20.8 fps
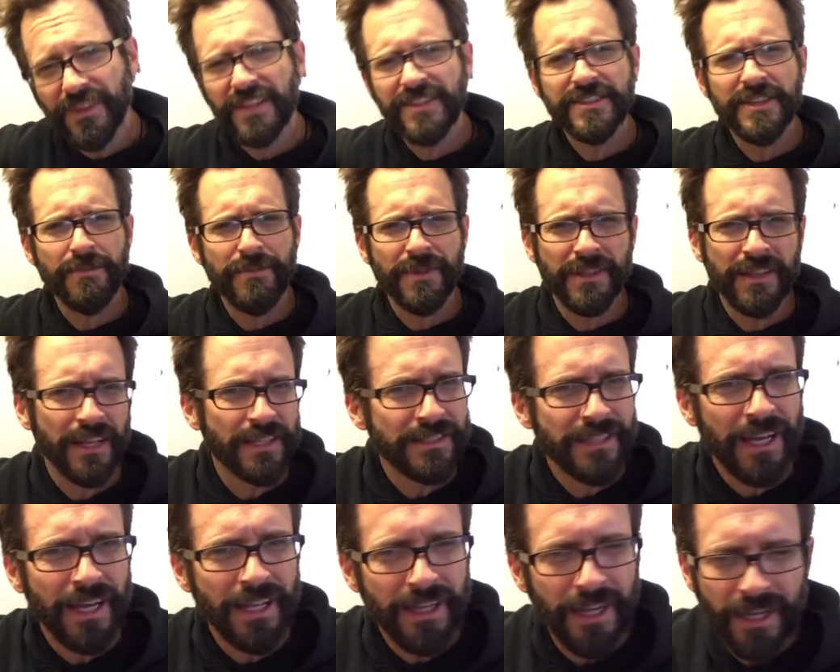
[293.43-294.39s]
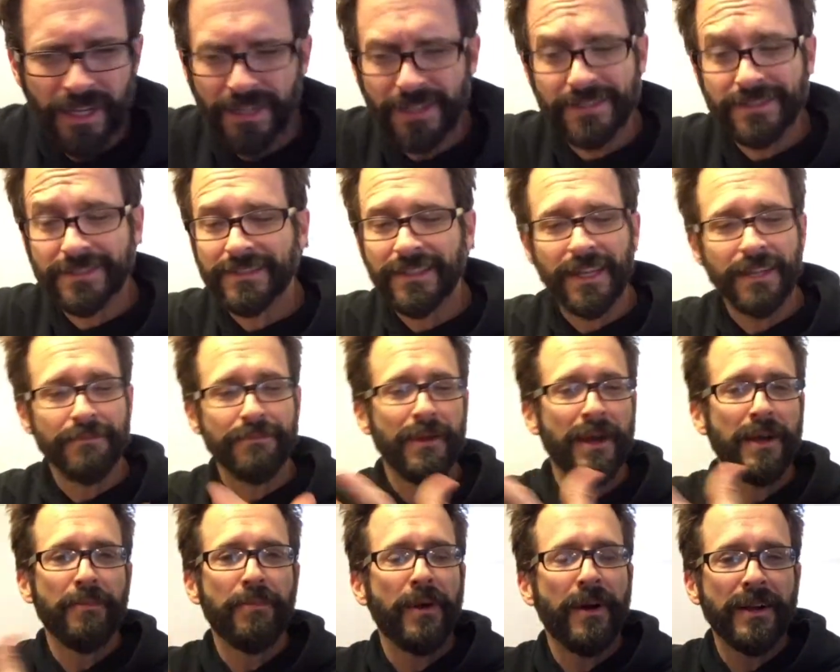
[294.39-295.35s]
Something like that. It's not
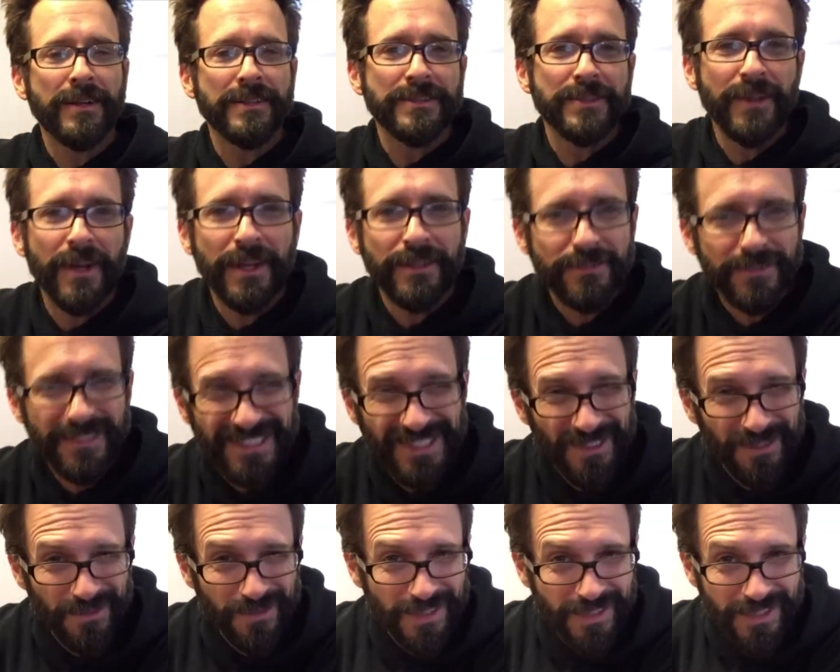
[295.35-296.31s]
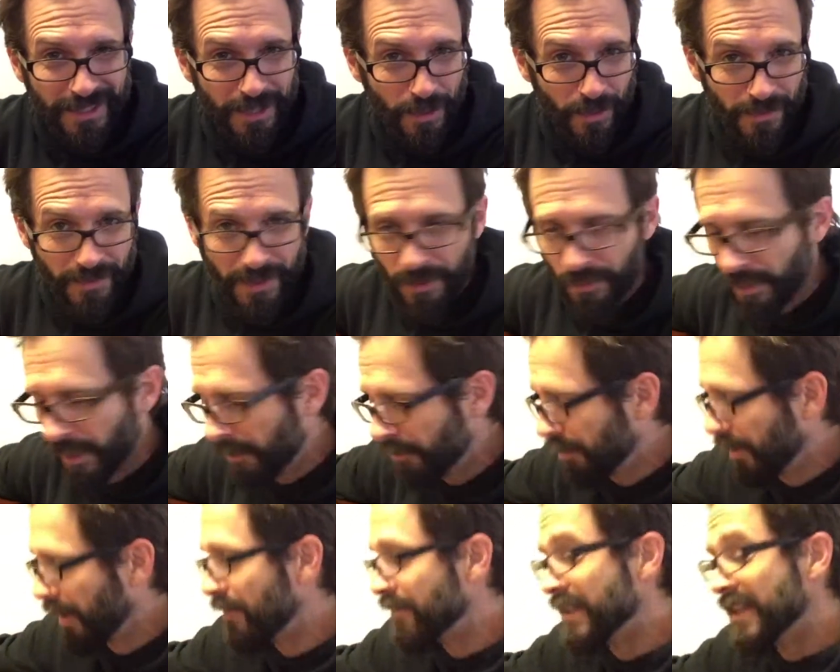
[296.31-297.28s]
my part, so I don't really know it that well.
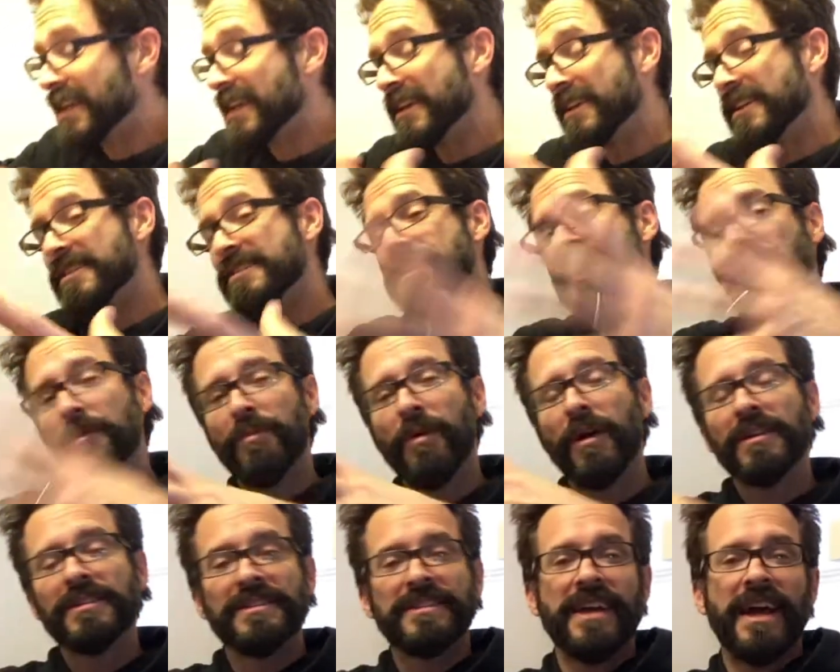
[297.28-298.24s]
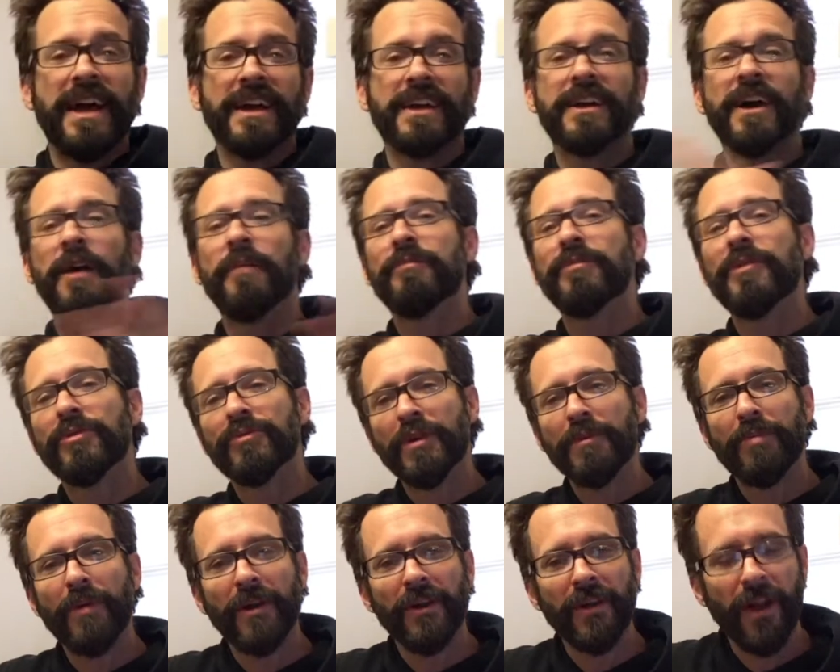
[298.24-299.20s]
But you see how the parts stack up,
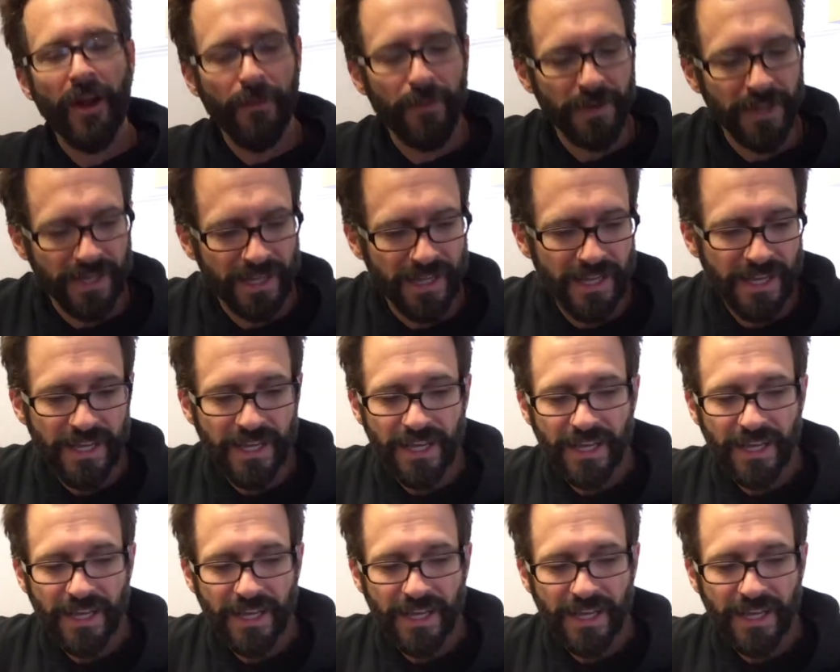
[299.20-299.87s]
3-part harmony.